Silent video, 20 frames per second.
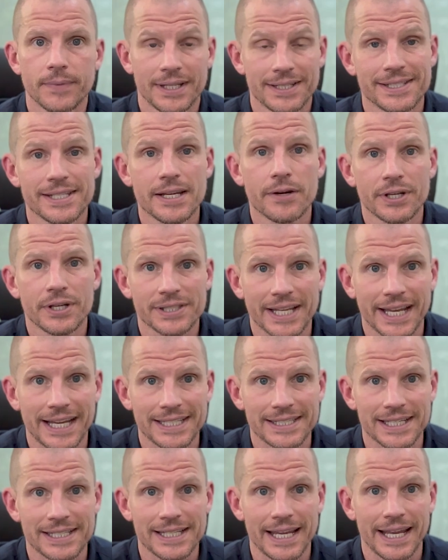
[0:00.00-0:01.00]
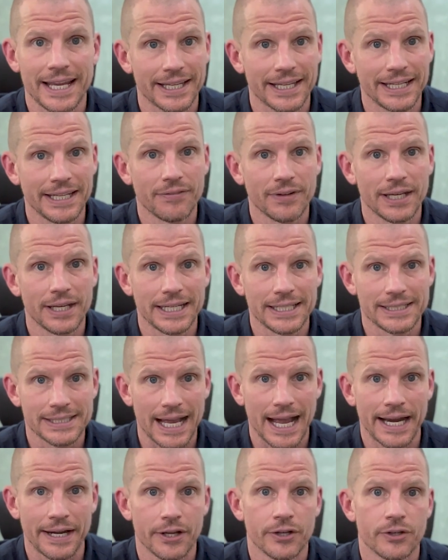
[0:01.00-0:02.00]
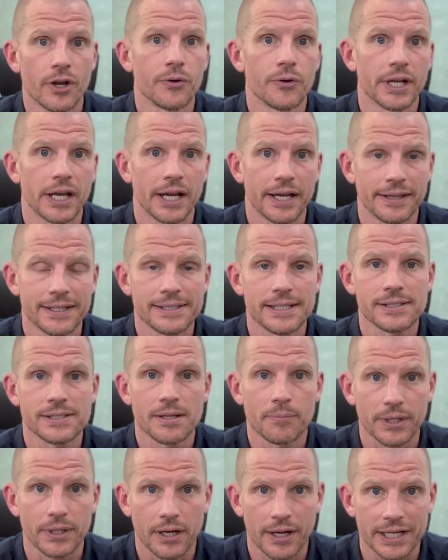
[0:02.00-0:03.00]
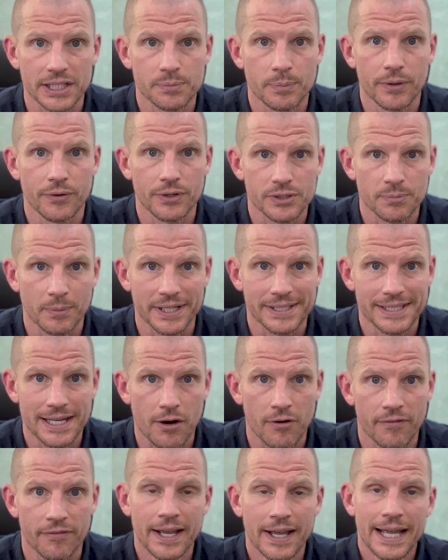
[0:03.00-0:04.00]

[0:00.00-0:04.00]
serious cases, it can even lead to anhedonia, and this is something I experienced myself,